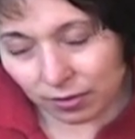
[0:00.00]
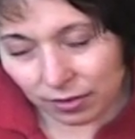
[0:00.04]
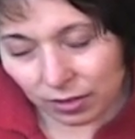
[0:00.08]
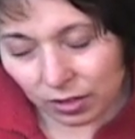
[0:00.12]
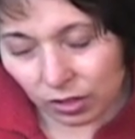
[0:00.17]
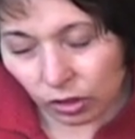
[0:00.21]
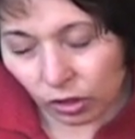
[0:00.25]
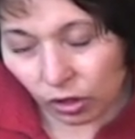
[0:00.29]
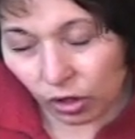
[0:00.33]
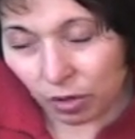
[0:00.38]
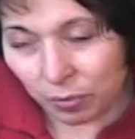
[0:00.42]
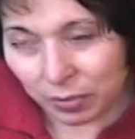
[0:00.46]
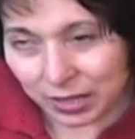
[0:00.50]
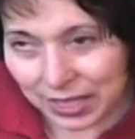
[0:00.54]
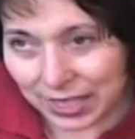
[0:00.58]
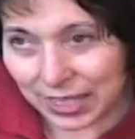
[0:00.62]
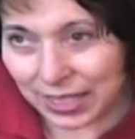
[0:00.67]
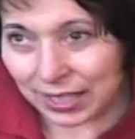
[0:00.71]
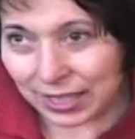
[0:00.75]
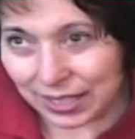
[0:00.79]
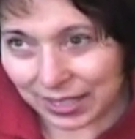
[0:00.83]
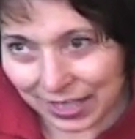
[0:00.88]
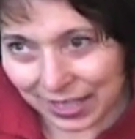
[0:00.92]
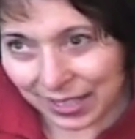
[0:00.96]
le
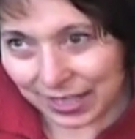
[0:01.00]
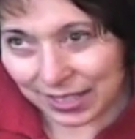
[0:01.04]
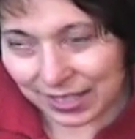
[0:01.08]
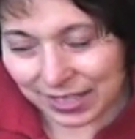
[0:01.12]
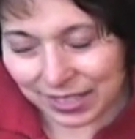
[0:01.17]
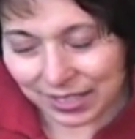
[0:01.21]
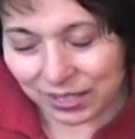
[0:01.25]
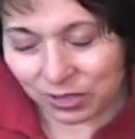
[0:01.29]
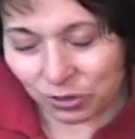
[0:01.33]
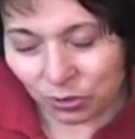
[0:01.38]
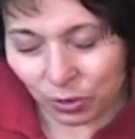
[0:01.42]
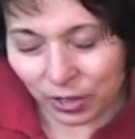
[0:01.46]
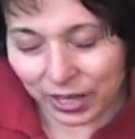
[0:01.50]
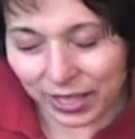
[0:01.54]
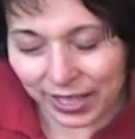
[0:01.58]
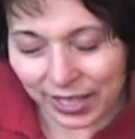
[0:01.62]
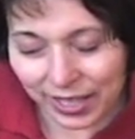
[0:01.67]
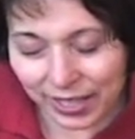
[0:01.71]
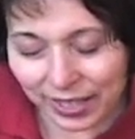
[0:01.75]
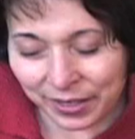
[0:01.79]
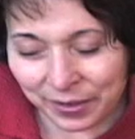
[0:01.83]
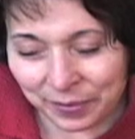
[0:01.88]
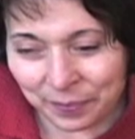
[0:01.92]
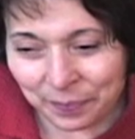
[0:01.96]
Comité des
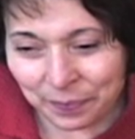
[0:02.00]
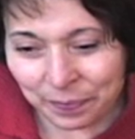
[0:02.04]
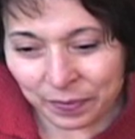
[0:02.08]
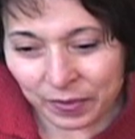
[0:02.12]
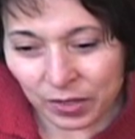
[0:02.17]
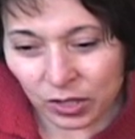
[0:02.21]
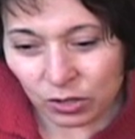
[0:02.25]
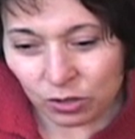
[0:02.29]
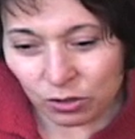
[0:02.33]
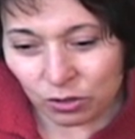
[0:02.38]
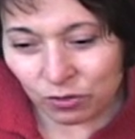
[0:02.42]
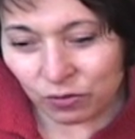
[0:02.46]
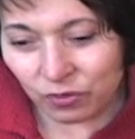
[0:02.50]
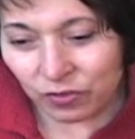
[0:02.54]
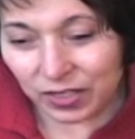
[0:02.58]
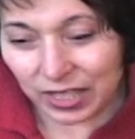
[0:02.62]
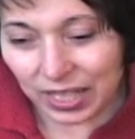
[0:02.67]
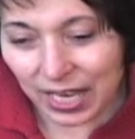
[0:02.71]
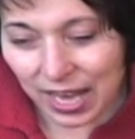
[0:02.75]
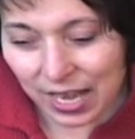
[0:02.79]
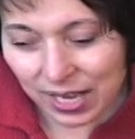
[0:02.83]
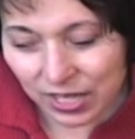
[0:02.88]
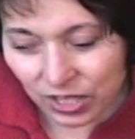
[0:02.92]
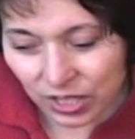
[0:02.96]
Citoyens du
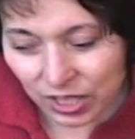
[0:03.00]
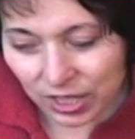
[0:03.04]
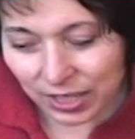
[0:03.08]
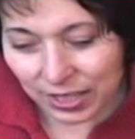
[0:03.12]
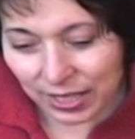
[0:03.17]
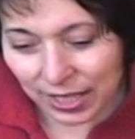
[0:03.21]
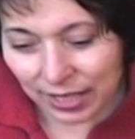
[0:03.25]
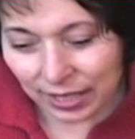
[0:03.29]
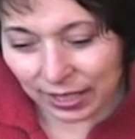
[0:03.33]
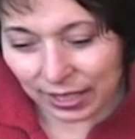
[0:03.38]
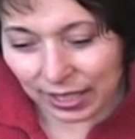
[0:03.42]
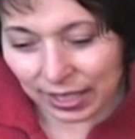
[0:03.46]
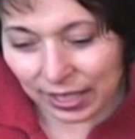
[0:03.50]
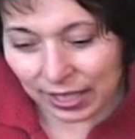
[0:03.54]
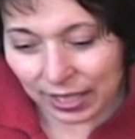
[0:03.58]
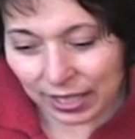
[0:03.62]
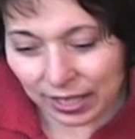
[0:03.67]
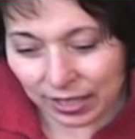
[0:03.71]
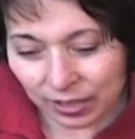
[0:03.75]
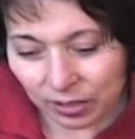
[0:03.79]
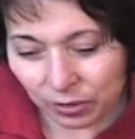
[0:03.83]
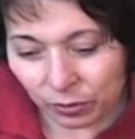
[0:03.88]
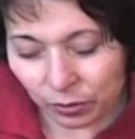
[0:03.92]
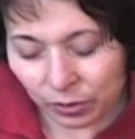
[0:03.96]
Village-des-Tanneries,
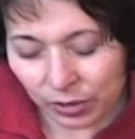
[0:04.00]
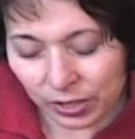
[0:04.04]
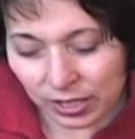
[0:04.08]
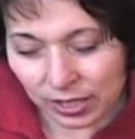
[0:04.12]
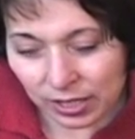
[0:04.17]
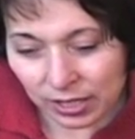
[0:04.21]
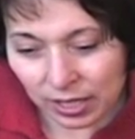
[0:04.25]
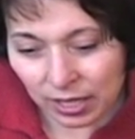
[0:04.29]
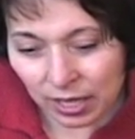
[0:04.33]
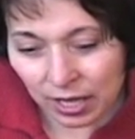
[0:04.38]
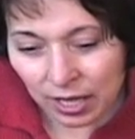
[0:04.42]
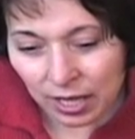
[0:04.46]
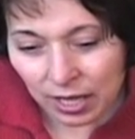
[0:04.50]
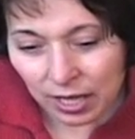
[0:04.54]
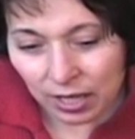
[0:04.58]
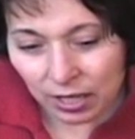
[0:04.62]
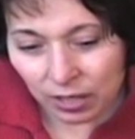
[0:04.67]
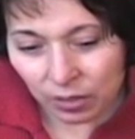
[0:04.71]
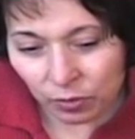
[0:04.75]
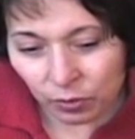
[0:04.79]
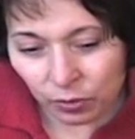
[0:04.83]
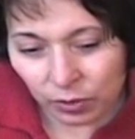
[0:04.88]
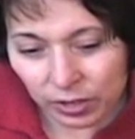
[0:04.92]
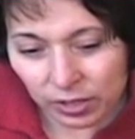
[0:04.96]
and
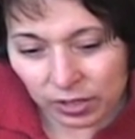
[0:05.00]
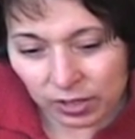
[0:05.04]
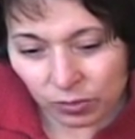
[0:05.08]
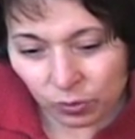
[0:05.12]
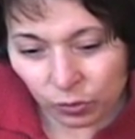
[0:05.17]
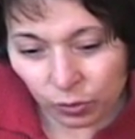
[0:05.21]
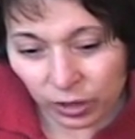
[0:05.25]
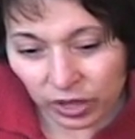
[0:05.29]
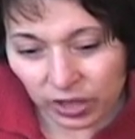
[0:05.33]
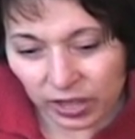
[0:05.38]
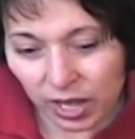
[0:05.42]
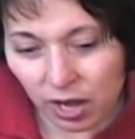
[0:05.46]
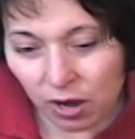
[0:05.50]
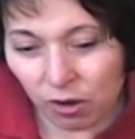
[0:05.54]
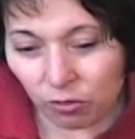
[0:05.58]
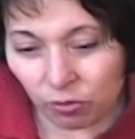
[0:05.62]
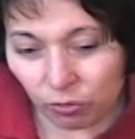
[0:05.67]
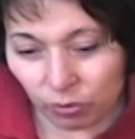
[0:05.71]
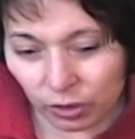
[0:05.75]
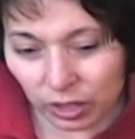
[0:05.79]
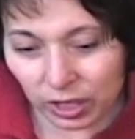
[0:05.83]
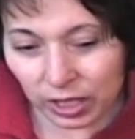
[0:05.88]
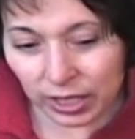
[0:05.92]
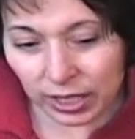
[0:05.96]
it was without
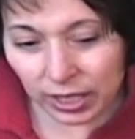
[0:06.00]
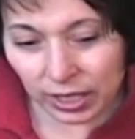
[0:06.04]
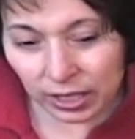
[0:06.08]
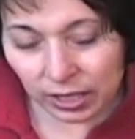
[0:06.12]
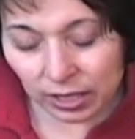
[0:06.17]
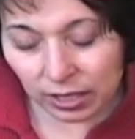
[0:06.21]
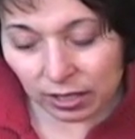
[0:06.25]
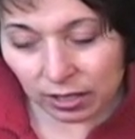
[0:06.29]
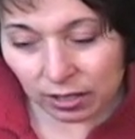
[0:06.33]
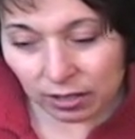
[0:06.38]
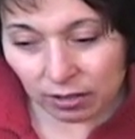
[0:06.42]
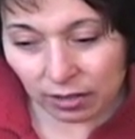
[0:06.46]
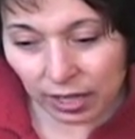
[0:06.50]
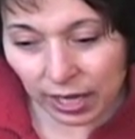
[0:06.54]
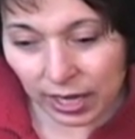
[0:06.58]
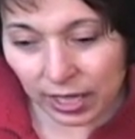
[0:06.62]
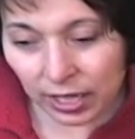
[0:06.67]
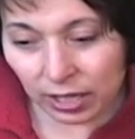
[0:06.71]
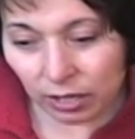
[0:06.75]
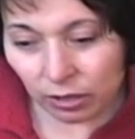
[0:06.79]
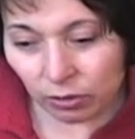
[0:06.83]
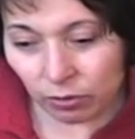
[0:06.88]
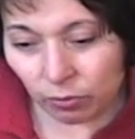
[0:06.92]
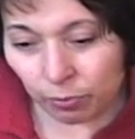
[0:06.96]
really
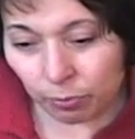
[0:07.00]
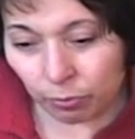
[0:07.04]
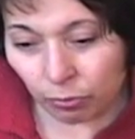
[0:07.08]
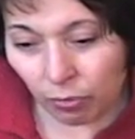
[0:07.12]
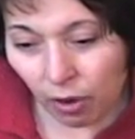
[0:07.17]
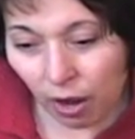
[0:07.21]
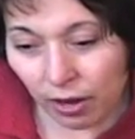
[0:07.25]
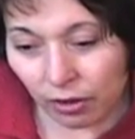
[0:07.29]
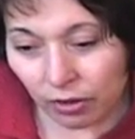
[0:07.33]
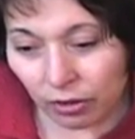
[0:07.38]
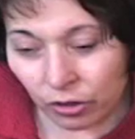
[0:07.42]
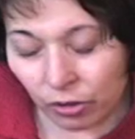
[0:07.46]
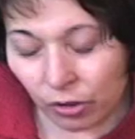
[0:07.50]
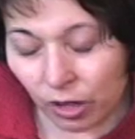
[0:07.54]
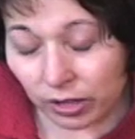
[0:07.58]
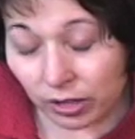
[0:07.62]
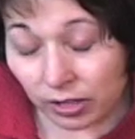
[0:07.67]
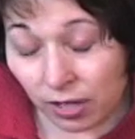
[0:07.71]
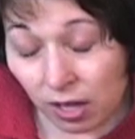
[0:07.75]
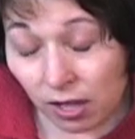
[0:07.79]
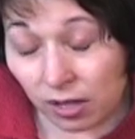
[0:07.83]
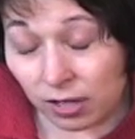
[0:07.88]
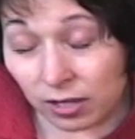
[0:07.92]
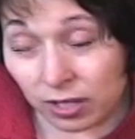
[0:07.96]
any prior
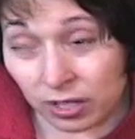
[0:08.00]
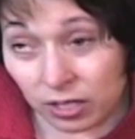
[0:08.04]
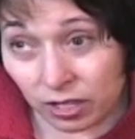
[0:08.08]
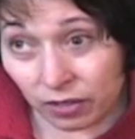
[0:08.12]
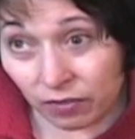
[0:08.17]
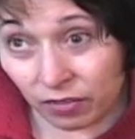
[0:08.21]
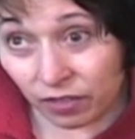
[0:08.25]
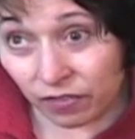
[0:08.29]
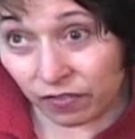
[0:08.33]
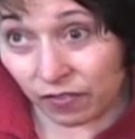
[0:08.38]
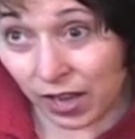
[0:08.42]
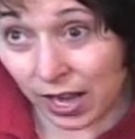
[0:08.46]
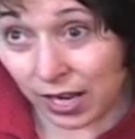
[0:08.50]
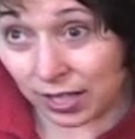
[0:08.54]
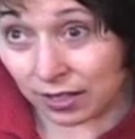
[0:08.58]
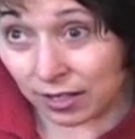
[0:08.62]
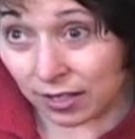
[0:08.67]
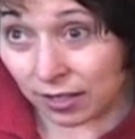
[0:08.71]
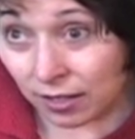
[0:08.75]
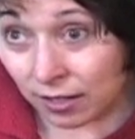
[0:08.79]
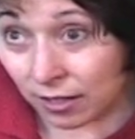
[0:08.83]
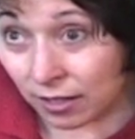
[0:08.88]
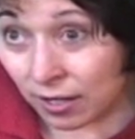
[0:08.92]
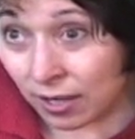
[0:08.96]
knowledge of the fact
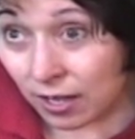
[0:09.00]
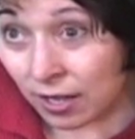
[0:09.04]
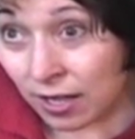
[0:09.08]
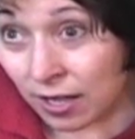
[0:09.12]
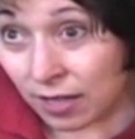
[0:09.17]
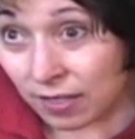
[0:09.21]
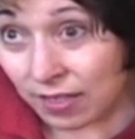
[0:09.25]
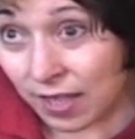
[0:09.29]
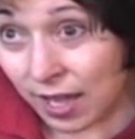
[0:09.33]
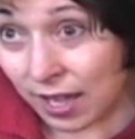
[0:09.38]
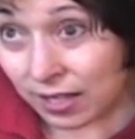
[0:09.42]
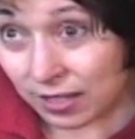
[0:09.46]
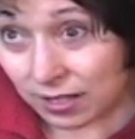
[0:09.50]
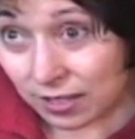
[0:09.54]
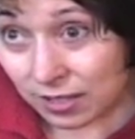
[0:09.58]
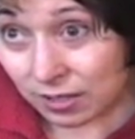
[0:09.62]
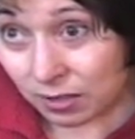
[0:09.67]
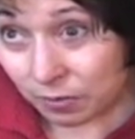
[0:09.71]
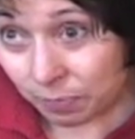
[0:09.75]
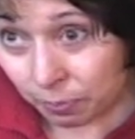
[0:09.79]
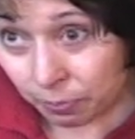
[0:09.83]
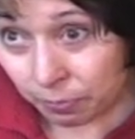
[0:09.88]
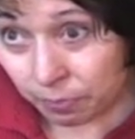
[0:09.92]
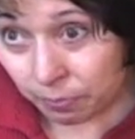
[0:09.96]
that that's
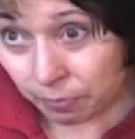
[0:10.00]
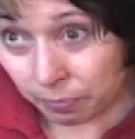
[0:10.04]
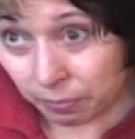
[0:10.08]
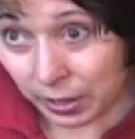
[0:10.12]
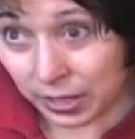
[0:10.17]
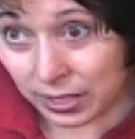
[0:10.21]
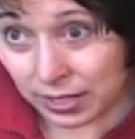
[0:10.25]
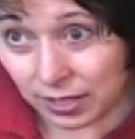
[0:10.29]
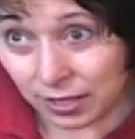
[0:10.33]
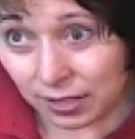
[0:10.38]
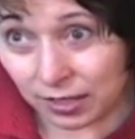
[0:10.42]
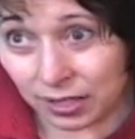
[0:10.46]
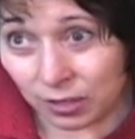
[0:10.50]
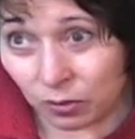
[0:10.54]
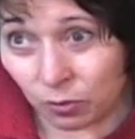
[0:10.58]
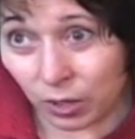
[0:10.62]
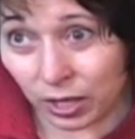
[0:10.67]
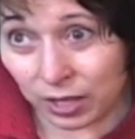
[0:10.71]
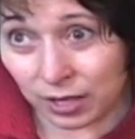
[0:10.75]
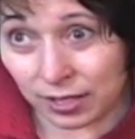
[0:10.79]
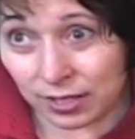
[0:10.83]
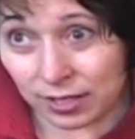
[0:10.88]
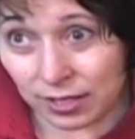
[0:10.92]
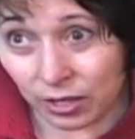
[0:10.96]
basically
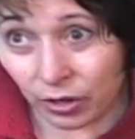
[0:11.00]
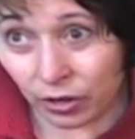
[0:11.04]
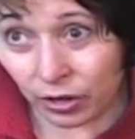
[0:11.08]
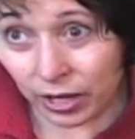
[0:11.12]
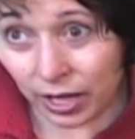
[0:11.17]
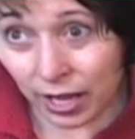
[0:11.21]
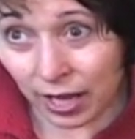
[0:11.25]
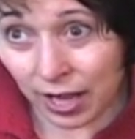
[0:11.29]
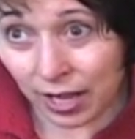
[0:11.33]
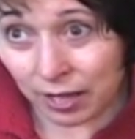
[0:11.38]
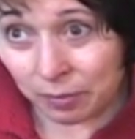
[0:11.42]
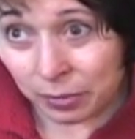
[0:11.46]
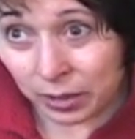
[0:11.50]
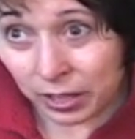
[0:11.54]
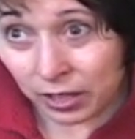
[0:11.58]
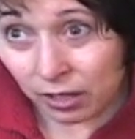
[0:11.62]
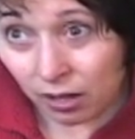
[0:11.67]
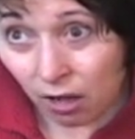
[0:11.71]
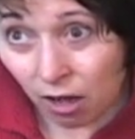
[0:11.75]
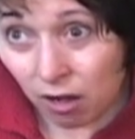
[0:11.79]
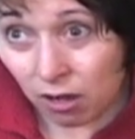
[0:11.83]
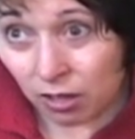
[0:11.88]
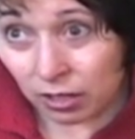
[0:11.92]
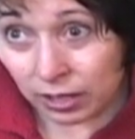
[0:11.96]
what this area had been
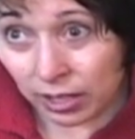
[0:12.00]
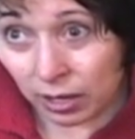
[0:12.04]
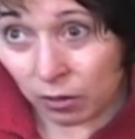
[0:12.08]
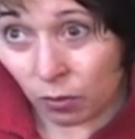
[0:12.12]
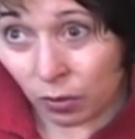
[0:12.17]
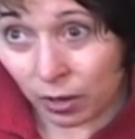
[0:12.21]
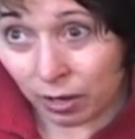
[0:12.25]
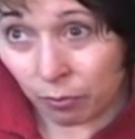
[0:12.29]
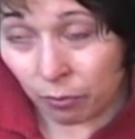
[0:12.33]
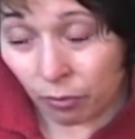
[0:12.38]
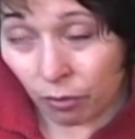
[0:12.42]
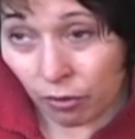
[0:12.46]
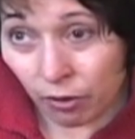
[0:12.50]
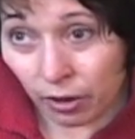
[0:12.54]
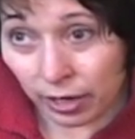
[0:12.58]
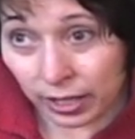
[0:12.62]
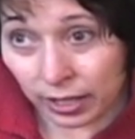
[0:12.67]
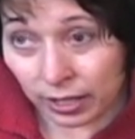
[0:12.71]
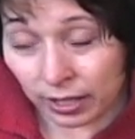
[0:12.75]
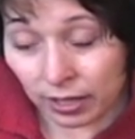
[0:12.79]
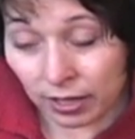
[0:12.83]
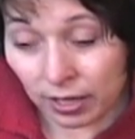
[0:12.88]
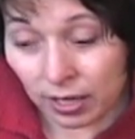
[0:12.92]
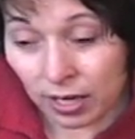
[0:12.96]
called at one
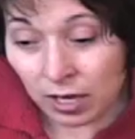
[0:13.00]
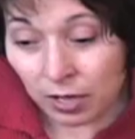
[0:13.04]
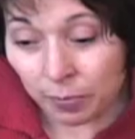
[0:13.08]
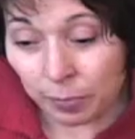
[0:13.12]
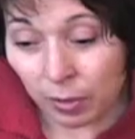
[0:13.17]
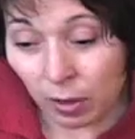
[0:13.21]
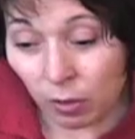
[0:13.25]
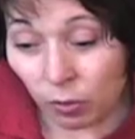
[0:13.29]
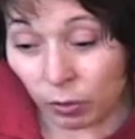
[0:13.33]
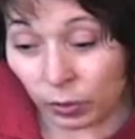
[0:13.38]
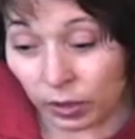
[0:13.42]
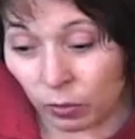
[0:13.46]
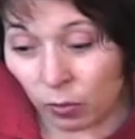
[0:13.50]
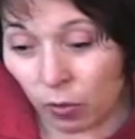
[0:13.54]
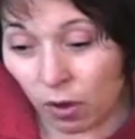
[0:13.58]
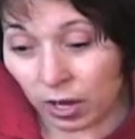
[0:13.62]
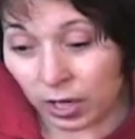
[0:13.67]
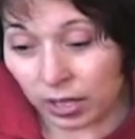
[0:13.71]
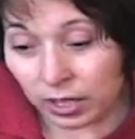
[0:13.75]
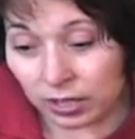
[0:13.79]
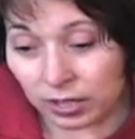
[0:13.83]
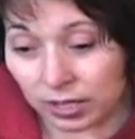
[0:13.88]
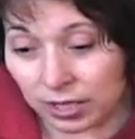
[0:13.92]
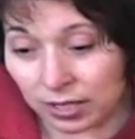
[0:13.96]
point. But we
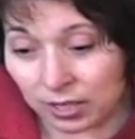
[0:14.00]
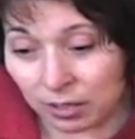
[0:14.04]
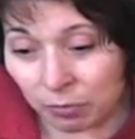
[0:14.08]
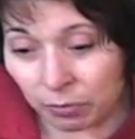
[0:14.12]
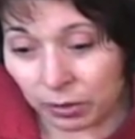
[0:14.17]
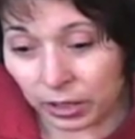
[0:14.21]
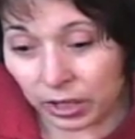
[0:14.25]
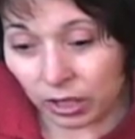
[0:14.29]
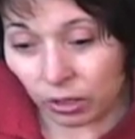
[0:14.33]
wanted to simply